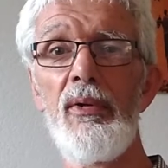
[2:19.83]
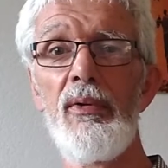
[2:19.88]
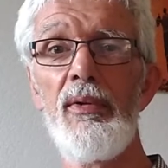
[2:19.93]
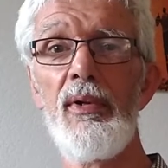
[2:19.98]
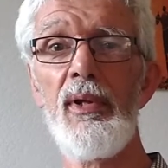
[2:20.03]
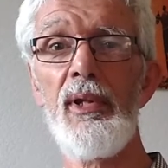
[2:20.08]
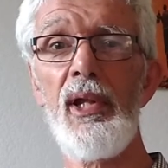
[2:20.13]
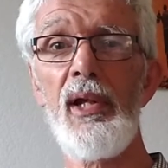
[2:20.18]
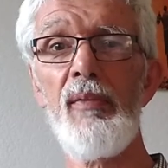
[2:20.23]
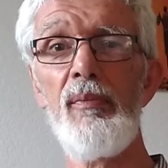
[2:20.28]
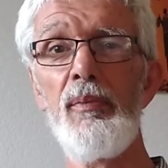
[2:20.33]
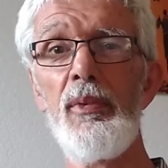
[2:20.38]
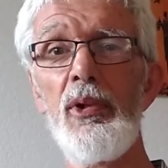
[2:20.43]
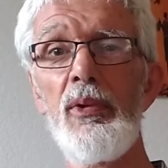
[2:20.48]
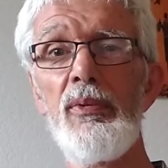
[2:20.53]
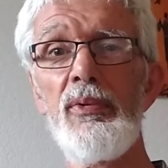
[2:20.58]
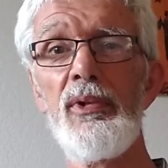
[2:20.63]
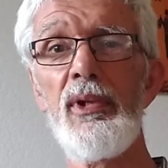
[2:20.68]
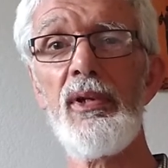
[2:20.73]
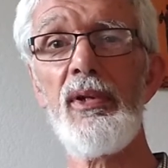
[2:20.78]
So they've
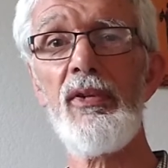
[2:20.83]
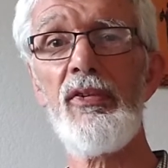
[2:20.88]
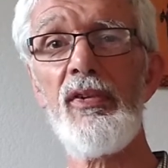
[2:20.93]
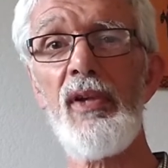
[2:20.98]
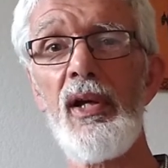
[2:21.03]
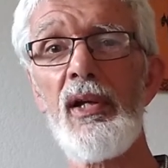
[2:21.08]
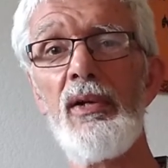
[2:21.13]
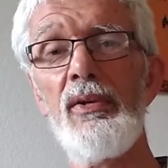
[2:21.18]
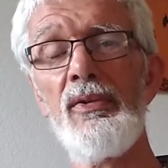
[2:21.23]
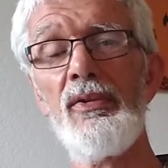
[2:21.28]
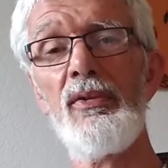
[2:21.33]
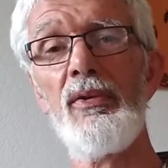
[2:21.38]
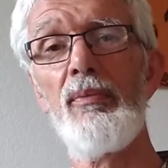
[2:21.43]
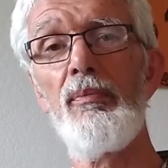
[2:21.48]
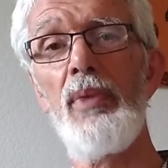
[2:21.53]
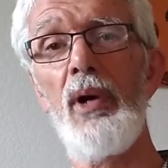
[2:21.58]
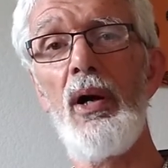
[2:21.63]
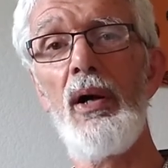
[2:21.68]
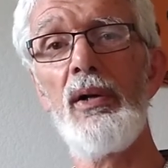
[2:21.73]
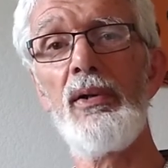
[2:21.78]
moved to the second
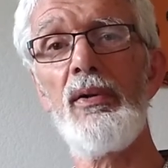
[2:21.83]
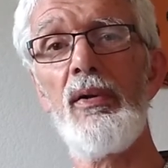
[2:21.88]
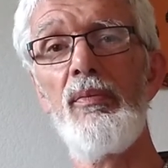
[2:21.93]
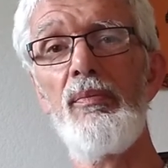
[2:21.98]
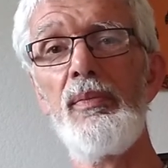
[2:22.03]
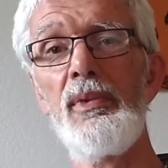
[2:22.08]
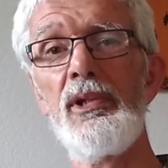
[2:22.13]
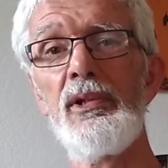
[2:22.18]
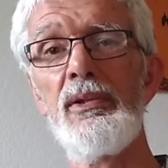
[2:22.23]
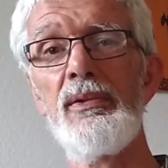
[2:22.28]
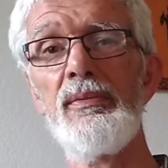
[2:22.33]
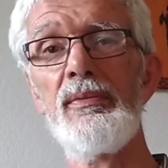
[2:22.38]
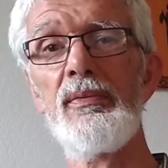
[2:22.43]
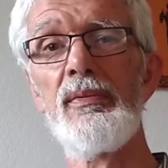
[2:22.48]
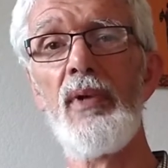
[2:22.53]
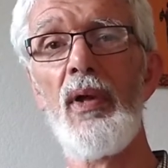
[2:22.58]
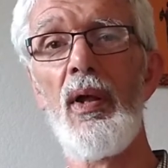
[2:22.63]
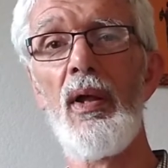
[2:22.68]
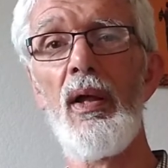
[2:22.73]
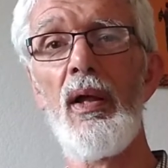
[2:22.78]
part of the mission,
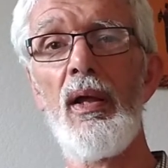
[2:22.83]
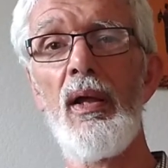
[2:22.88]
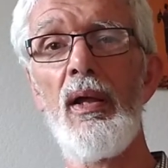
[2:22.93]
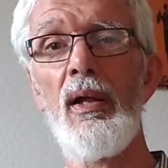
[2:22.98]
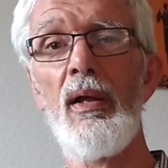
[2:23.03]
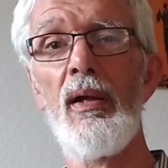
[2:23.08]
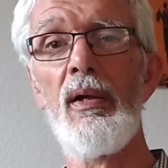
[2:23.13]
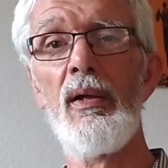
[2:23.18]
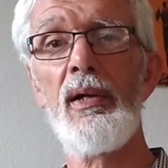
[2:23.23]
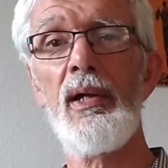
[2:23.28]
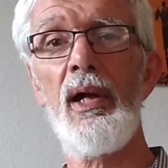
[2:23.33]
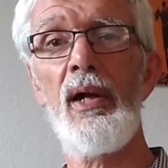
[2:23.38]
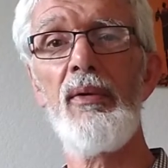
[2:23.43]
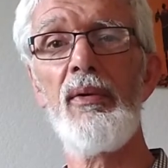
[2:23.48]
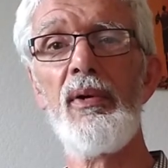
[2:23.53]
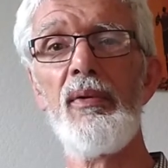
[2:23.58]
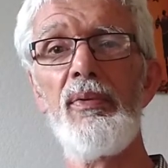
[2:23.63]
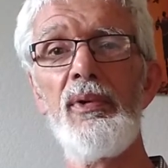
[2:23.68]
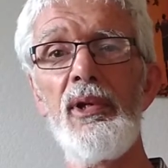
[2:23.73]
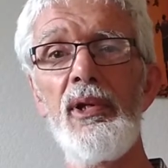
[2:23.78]

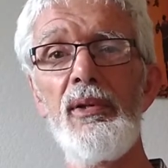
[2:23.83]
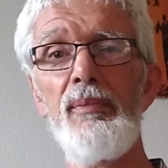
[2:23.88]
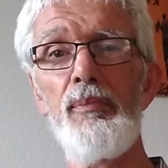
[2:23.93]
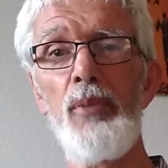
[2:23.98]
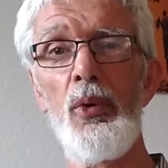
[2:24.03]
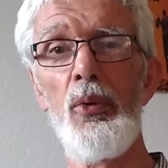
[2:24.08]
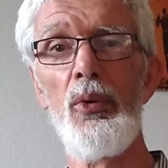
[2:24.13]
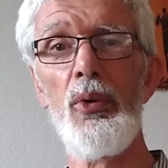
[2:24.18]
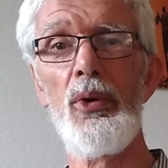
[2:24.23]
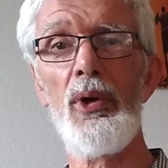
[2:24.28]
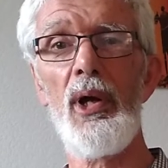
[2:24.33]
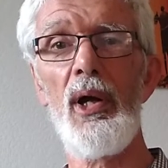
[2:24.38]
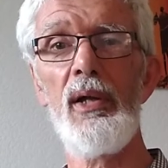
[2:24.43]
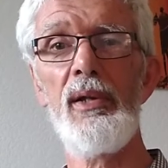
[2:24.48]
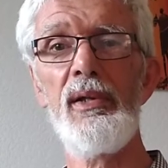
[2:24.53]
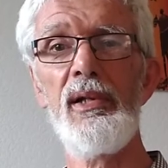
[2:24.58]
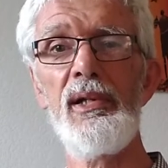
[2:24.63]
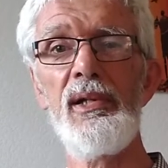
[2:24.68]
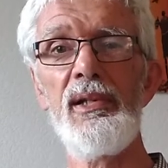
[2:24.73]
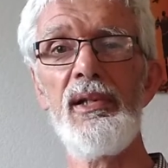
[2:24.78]
caring for the poor and
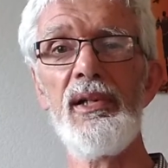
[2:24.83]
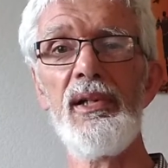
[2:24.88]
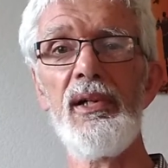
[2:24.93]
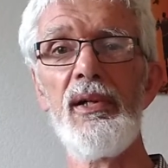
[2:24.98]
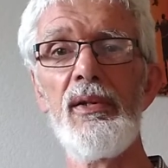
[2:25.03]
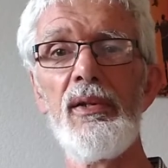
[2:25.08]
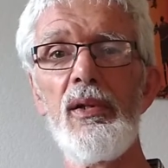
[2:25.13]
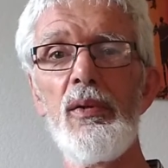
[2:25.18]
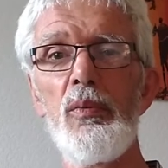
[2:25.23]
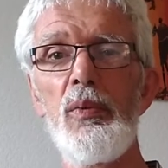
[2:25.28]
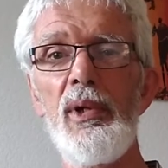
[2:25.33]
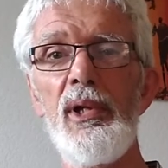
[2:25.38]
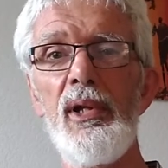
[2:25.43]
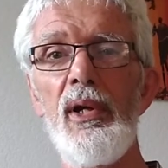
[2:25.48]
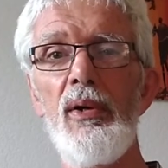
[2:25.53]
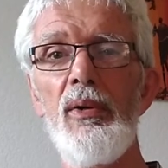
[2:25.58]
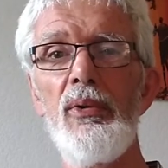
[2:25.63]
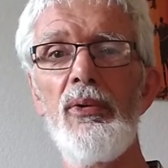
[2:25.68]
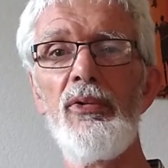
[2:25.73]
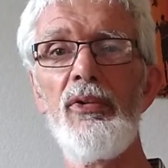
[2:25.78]
needy, the
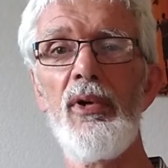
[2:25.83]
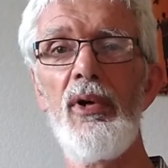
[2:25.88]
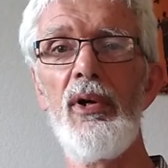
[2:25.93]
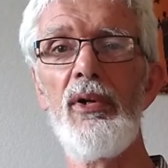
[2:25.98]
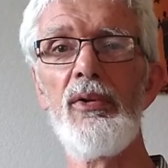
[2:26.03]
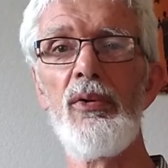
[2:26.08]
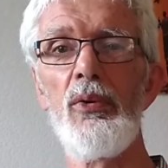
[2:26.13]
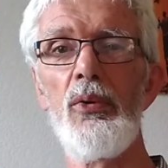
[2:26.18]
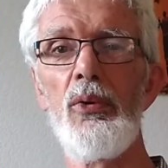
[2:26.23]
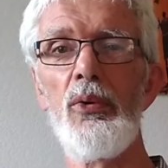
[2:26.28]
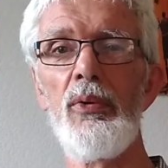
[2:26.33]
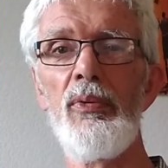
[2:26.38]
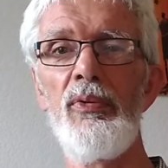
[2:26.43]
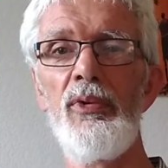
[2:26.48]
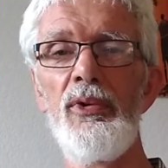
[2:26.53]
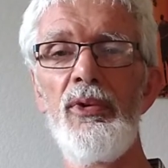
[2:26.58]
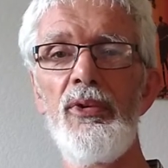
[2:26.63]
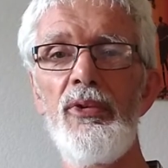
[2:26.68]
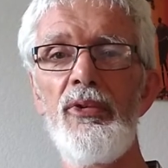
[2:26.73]
widows and orphans.